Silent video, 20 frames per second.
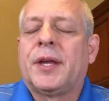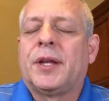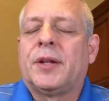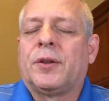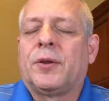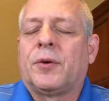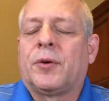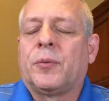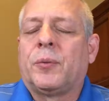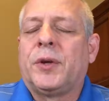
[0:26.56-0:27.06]

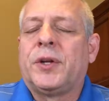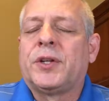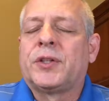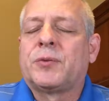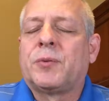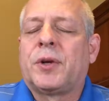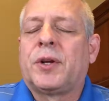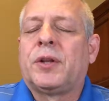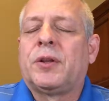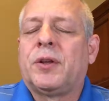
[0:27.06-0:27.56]
And Lord, we
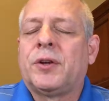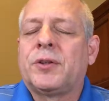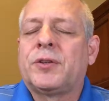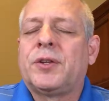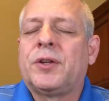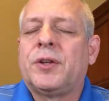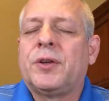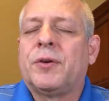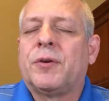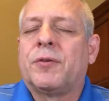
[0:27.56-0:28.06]
just want to look
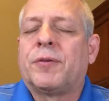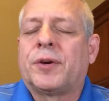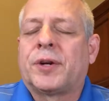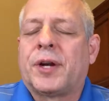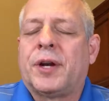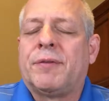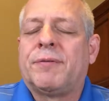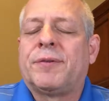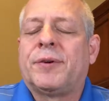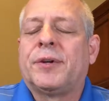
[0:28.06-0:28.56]
to you for
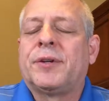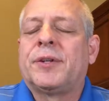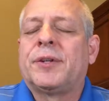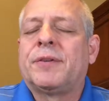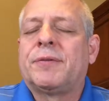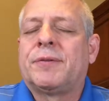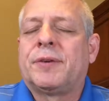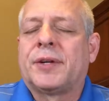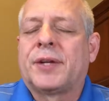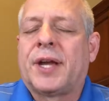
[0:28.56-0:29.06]
comfort,
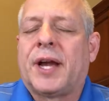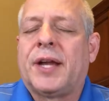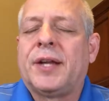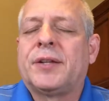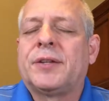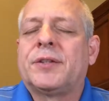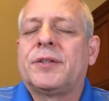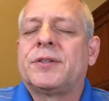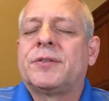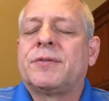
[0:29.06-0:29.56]
for
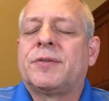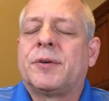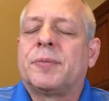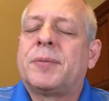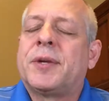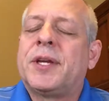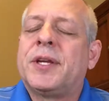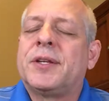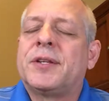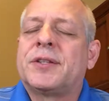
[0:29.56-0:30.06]
guidance, for
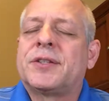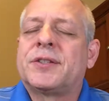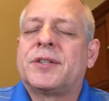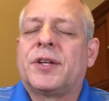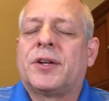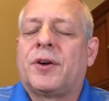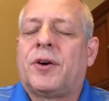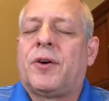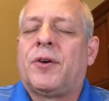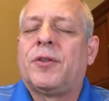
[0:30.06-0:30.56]
peace
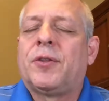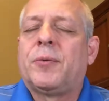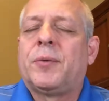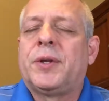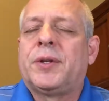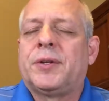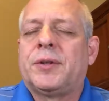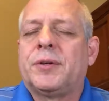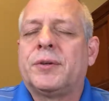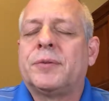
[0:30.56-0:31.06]
in all that
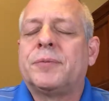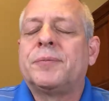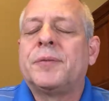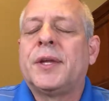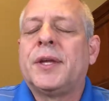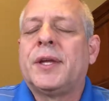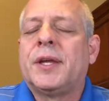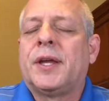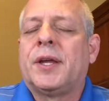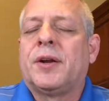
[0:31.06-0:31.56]
we do,
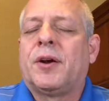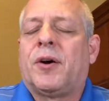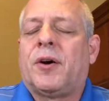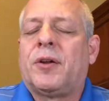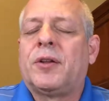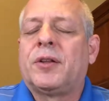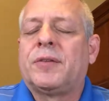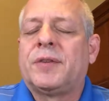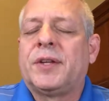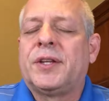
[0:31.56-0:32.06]
in
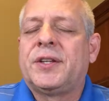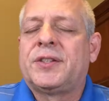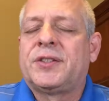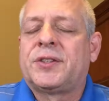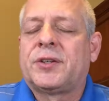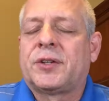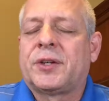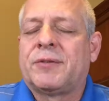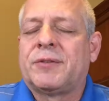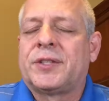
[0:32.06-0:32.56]
all of these
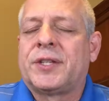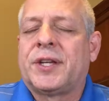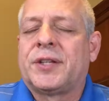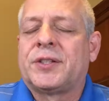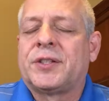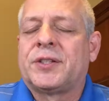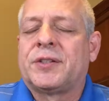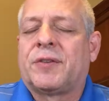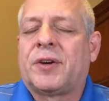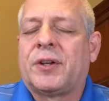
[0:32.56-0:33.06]

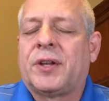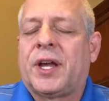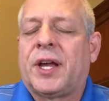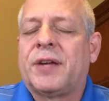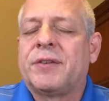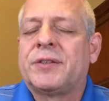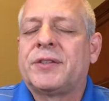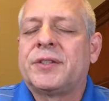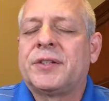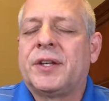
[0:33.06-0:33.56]
circumstances of our
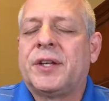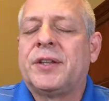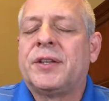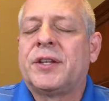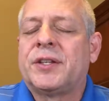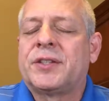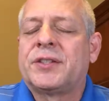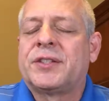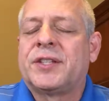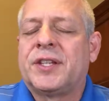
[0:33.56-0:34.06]
lives
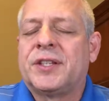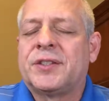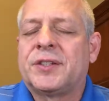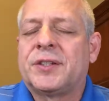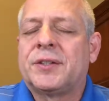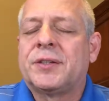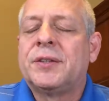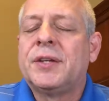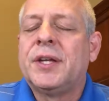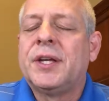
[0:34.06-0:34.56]
in this
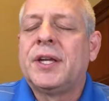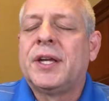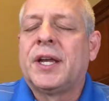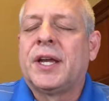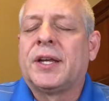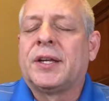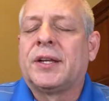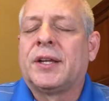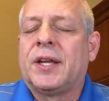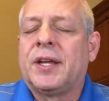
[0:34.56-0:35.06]
season,
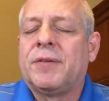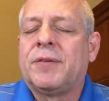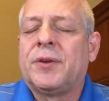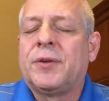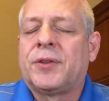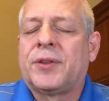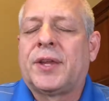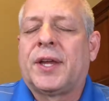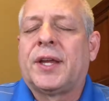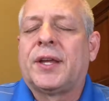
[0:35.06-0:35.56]
and give
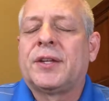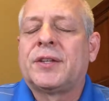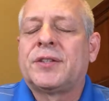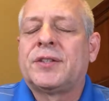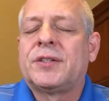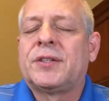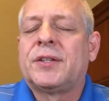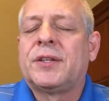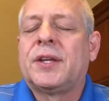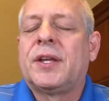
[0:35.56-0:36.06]
you
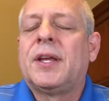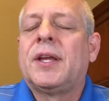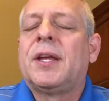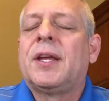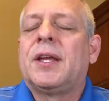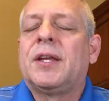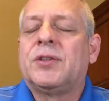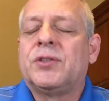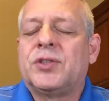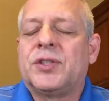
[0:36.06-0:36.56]
thanks
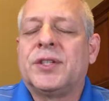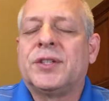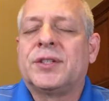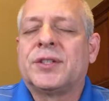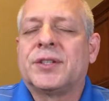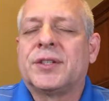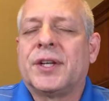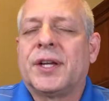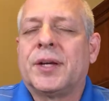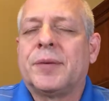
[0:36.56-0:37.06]
in
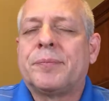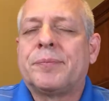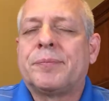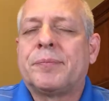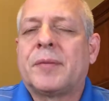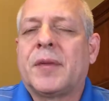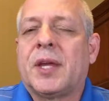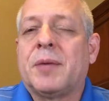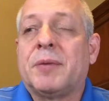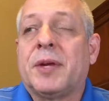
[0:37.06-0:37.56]
Jesus' name.
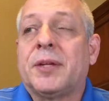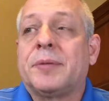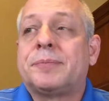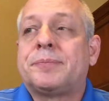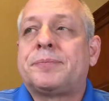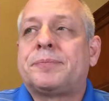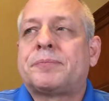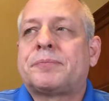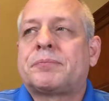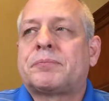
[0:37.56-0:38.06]

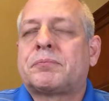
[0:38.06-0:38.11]
Amen.